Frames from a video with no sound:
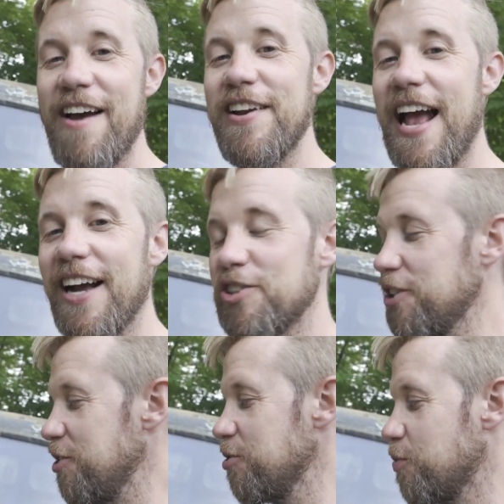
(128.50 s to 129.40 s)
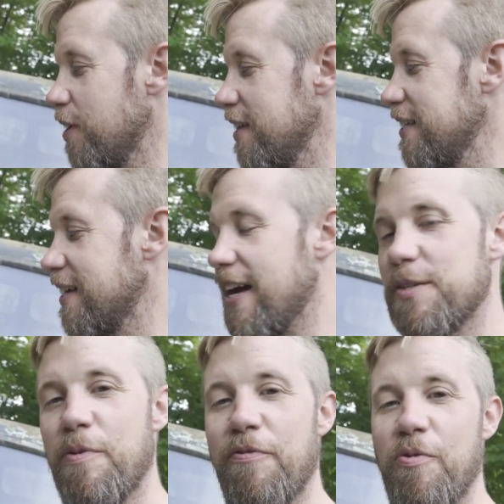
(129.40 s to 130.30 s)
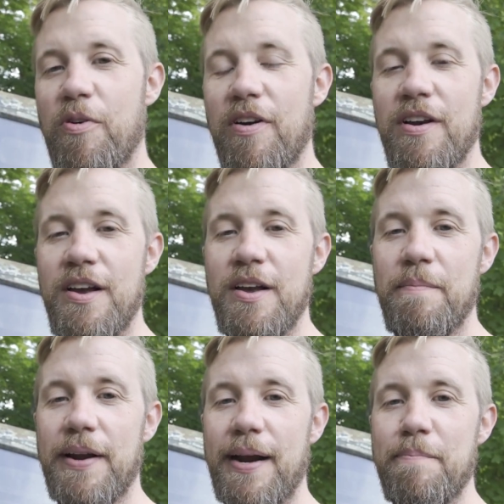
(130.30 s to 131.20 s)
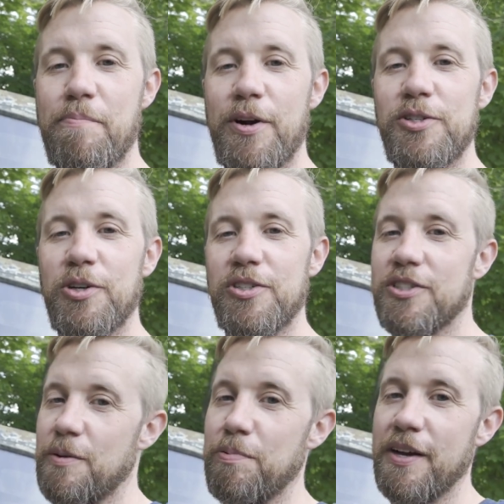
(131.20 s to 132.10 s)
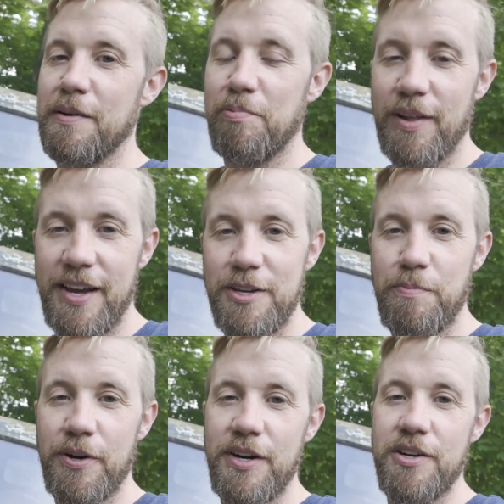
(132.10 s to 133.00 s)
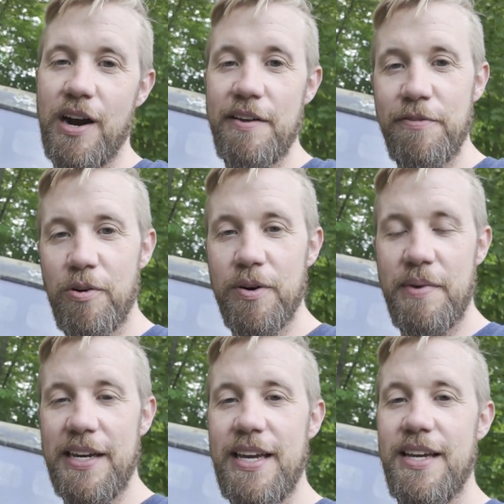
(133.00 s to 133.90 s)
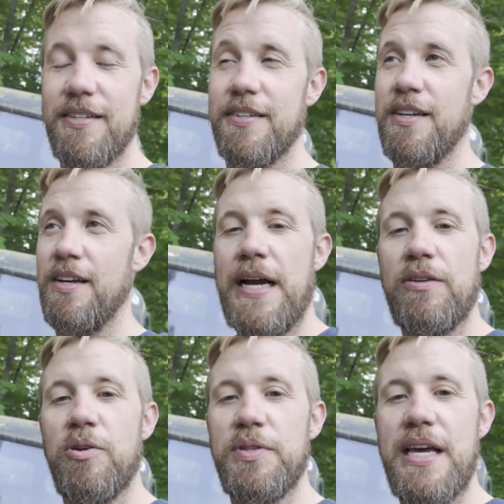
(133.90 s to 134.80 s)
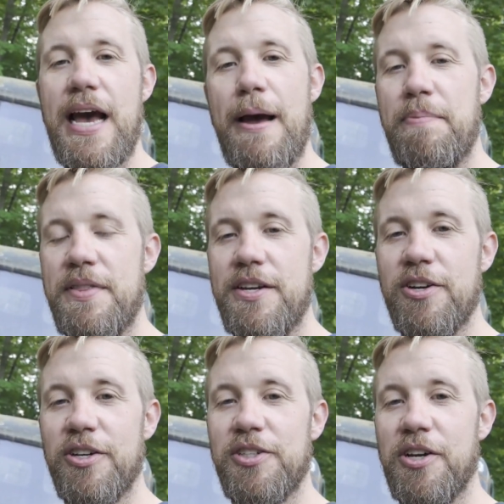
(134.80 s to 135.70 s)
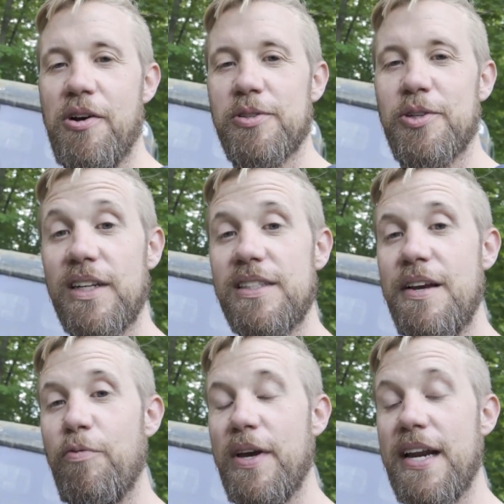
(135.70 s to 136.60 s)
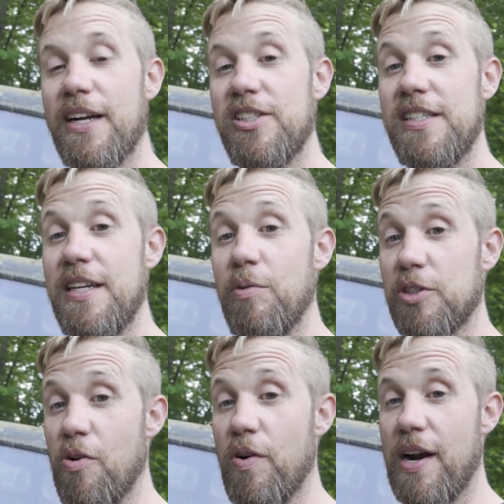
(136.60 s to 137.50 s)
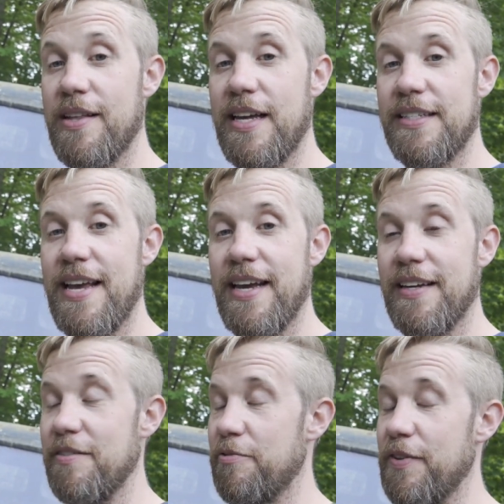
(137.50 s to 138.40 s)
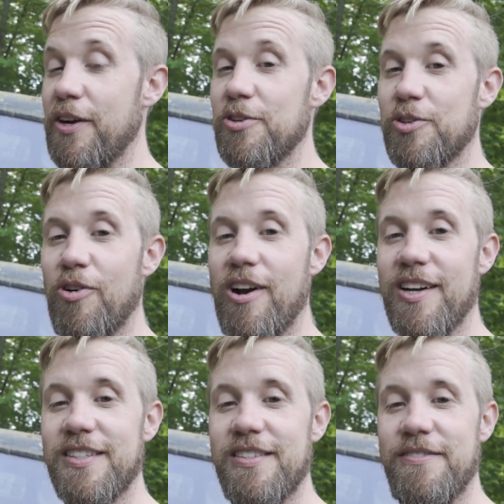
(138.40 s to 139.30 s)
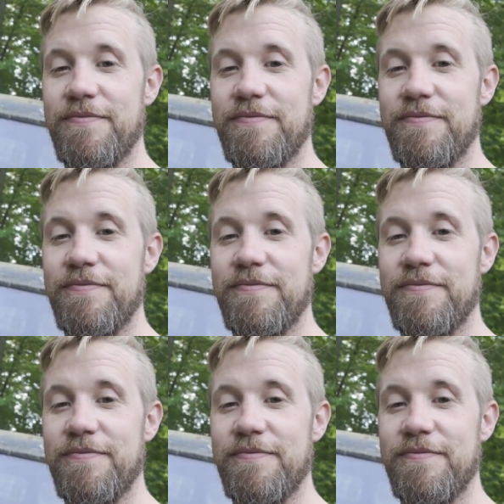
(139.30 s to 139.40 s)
I haven't actually used one of these guys before, but I'm pretty sure it's just a plug and play. You put it in your iPhone, in my case, download the app, and then you're good to go. So let's see if we can actually see what's going on in that tank, and fingers crossed.